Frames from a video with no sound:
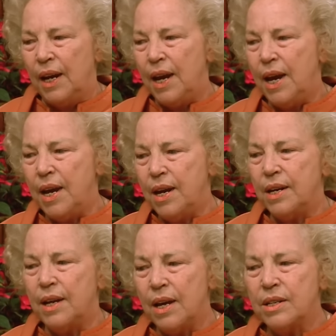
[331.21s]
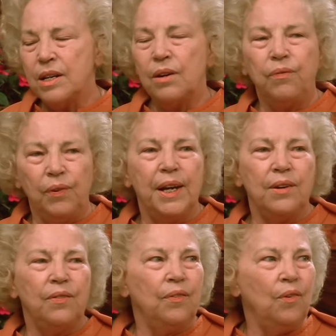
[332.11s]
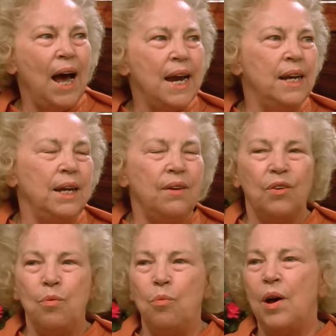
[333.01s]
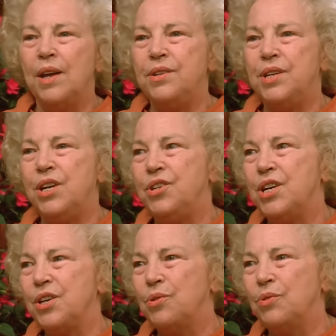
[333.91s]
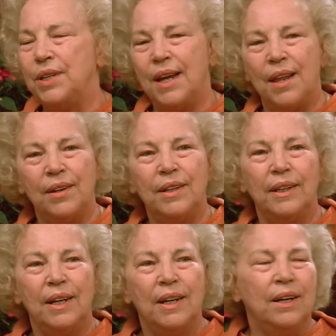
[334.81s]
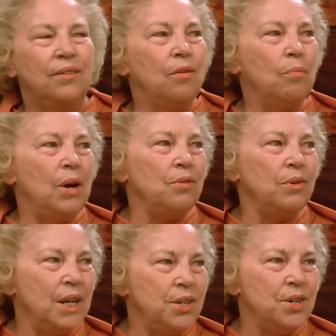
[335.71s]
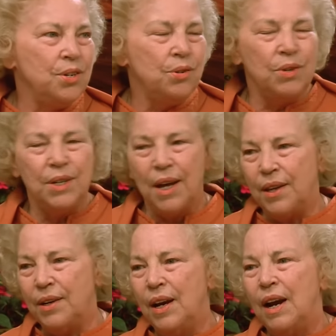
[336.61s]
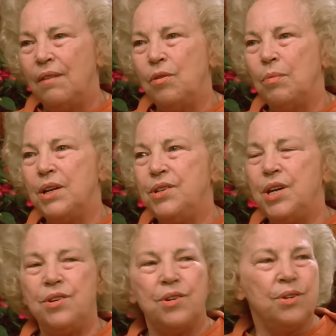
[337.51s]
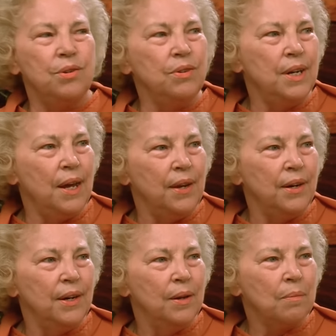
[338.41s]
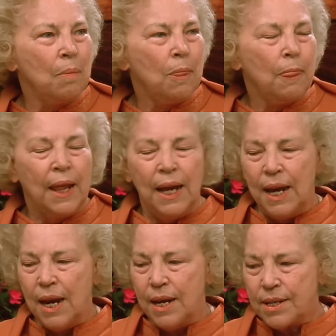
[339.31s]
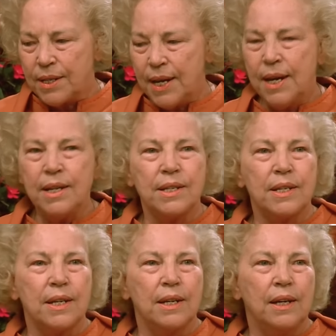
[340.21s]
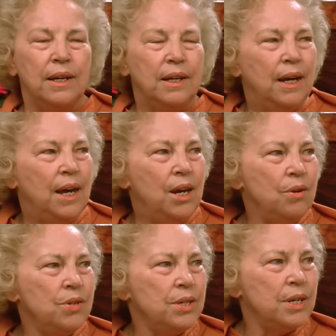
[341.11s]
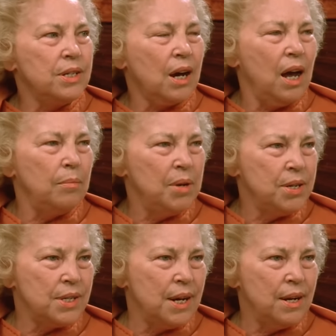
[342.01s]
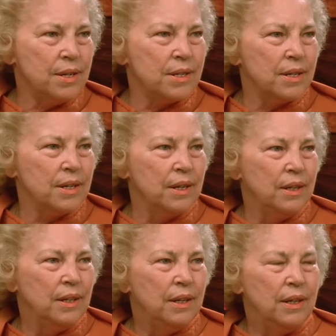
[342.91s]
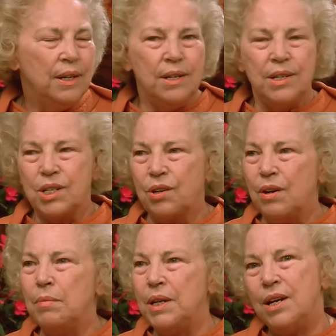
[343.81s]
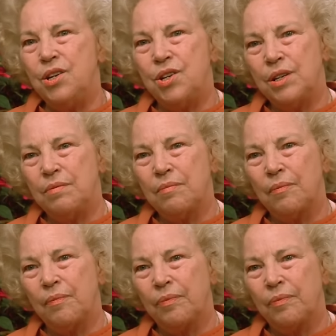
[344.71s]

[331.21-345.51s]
He doesn't flit idly from one teaching to another, from one religion to another, from one teacher to another. He seeks, he uses his common sense, his discrimination,